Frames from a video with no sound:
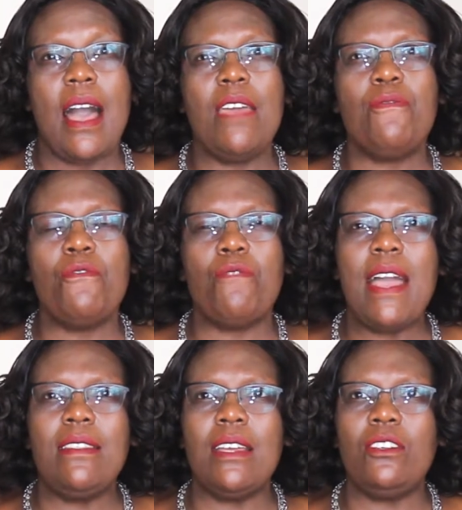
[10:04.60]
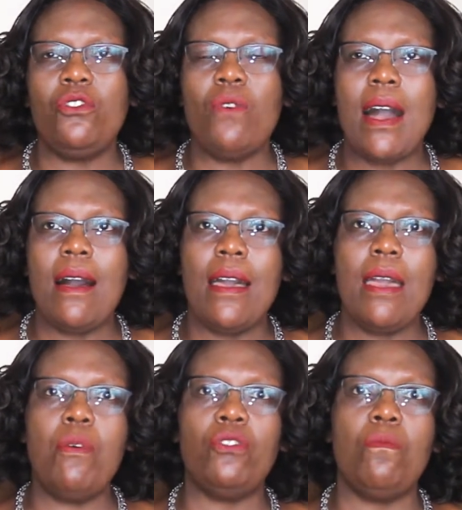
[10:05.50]
If you find that you are
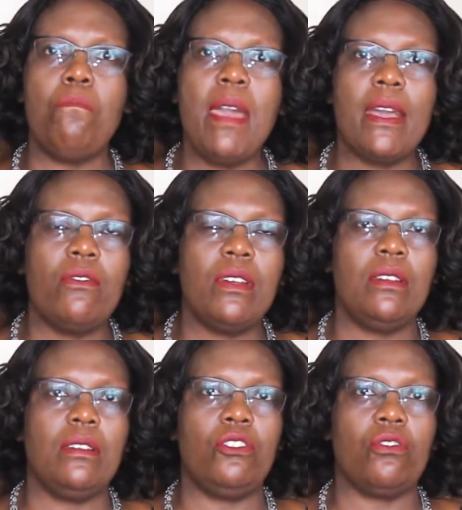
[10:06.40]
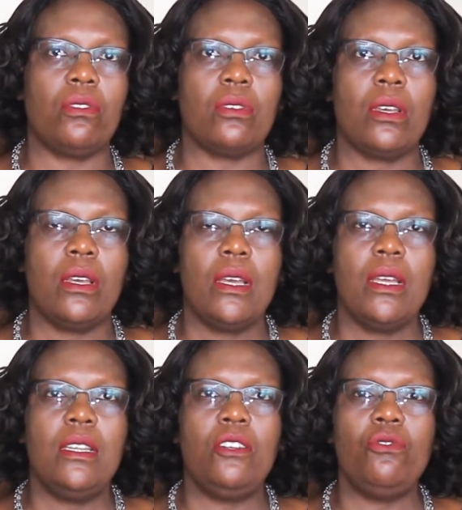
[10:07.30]
able to make your decisions,
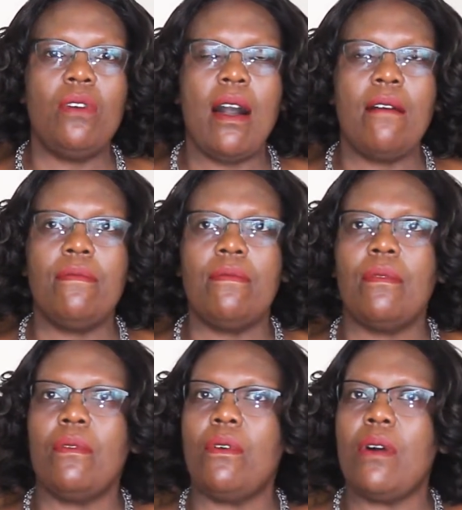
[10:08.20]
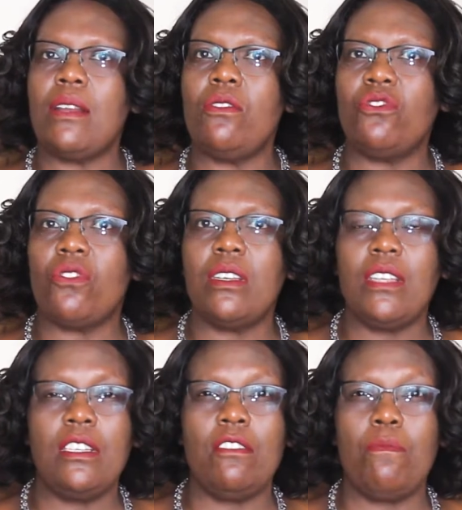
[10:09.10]
did you have an
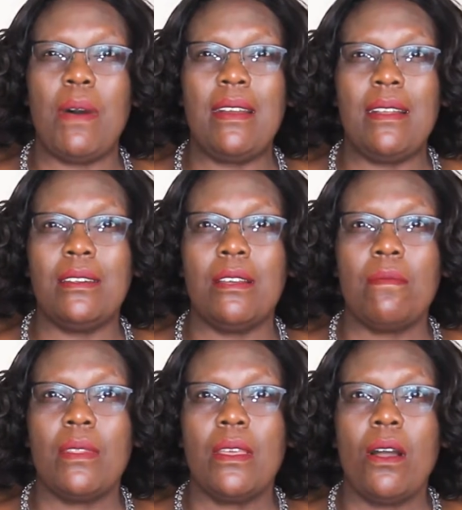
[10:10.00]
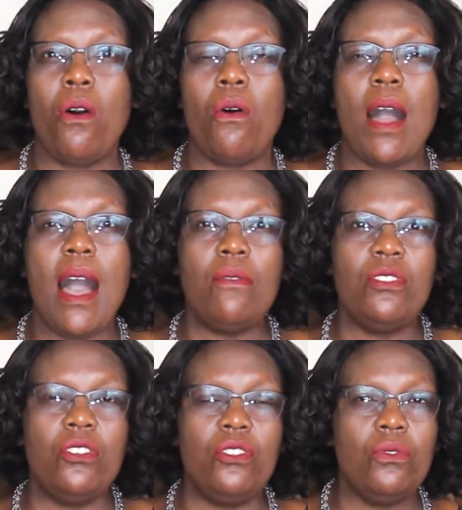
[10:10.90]
authoritative parent, or how
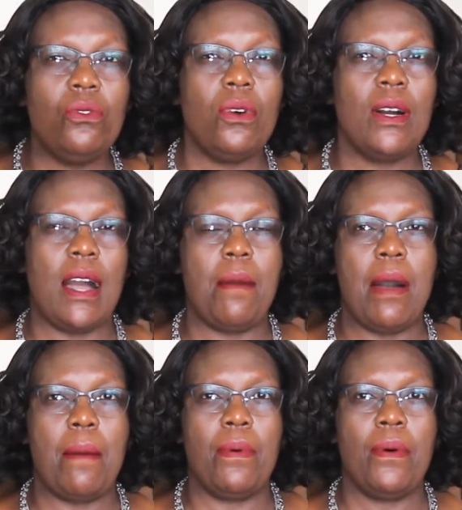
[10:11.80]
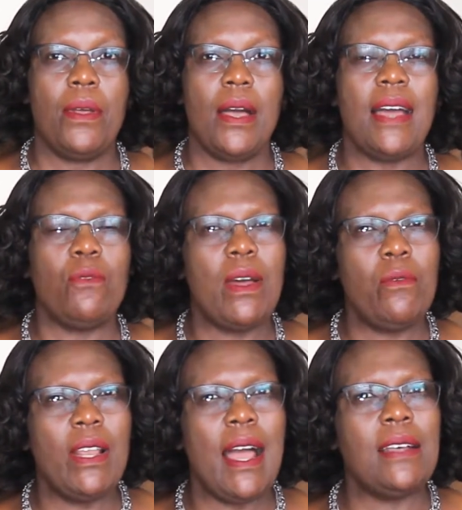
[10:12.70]
did you come up. And one
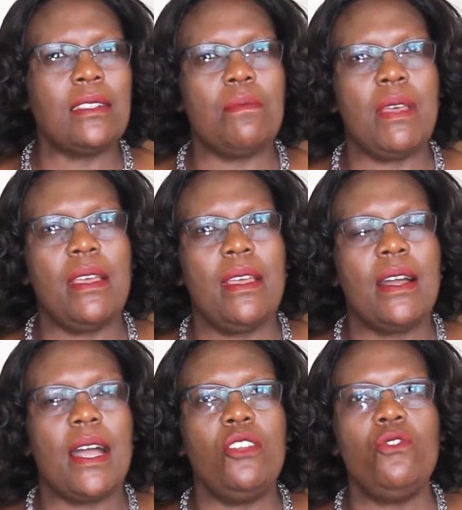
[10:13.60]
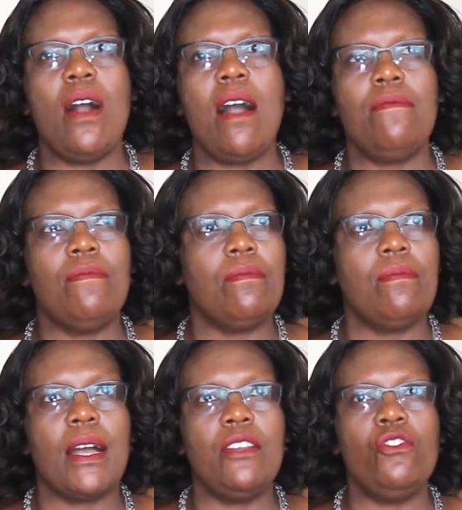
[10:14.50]
will ask me, can
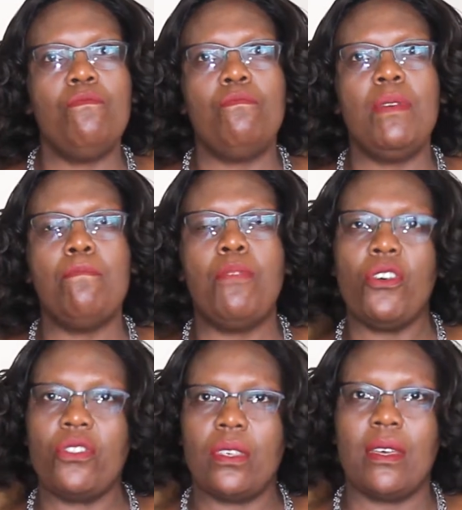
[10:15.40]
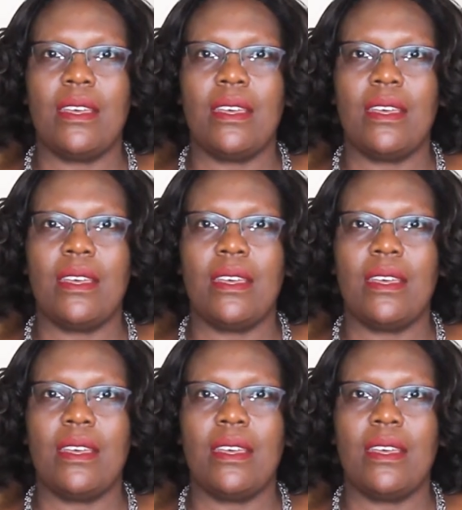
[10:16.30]
you be both?